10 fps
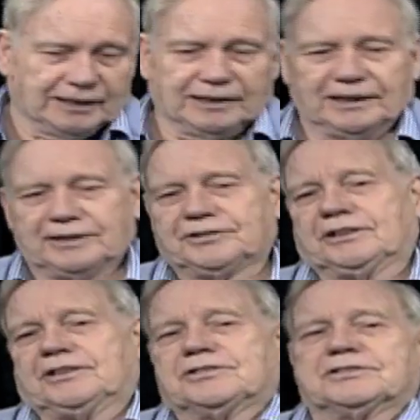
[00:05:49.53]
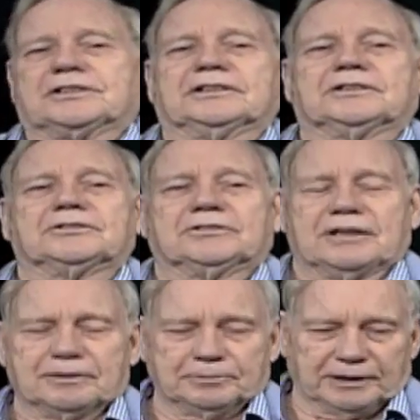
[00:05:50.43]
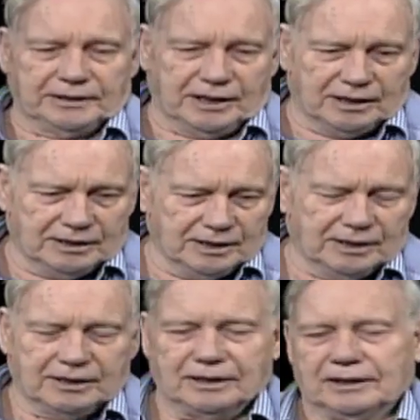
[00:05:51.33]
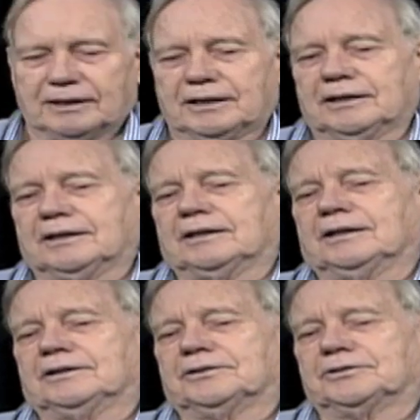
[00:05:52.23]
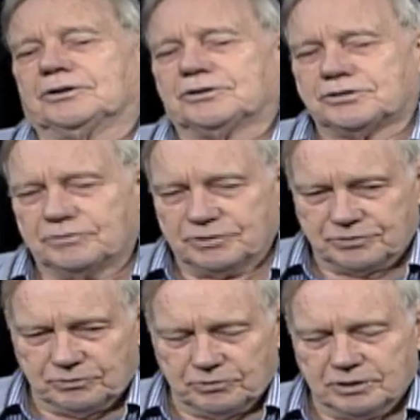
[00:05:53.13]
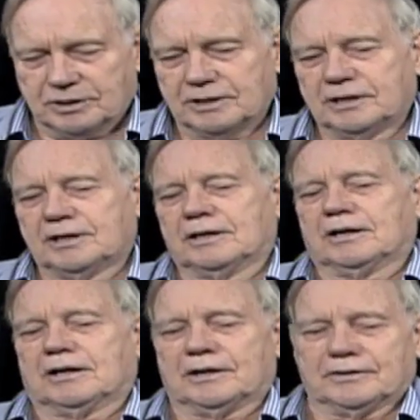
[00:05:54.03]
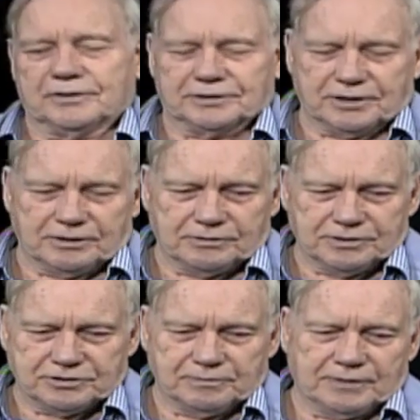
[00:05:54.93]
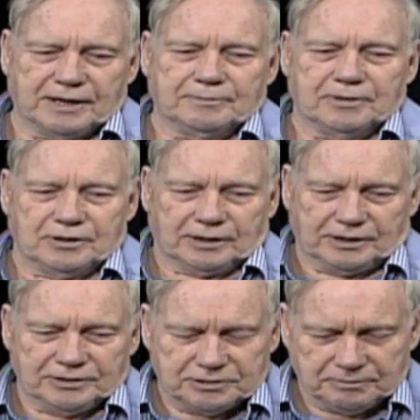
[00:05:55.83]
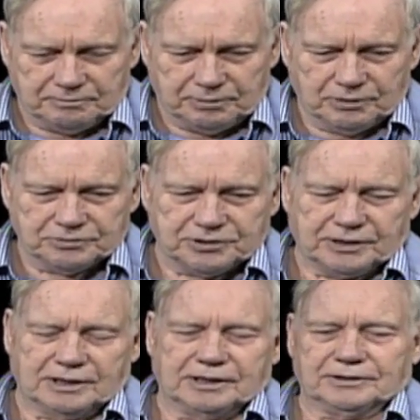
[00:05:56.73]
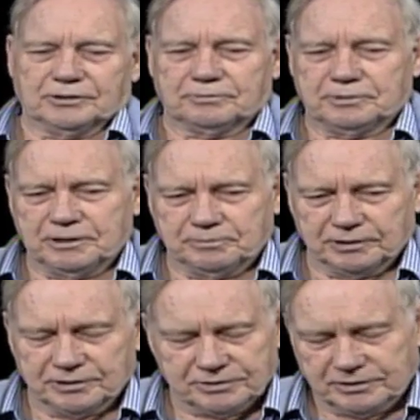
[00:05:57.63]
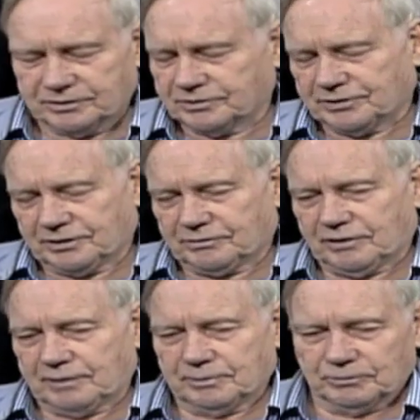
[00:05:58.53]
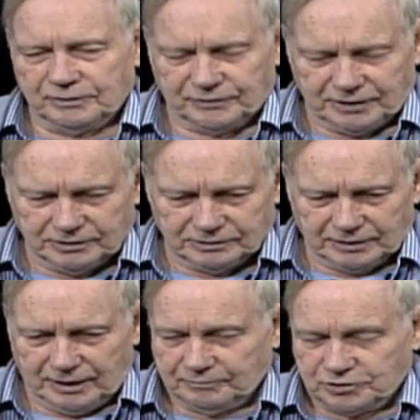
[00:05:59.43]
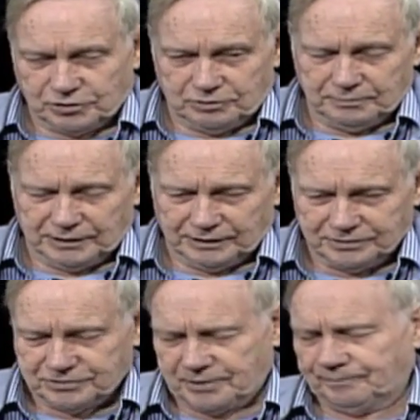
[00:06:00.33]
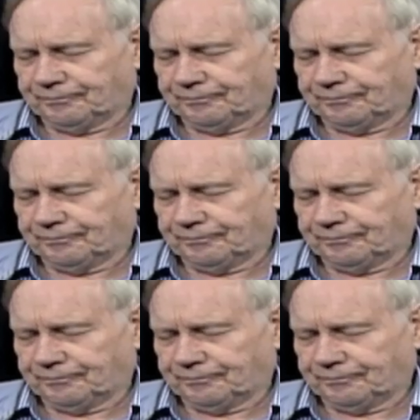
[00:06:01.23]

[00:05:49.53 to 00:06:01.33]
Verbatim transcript: And I said, this is an incredibly uh, uh torturous war. Uh, the terrorism that America is imposing on your people is just incredible. We've killed, I'm sure, millions.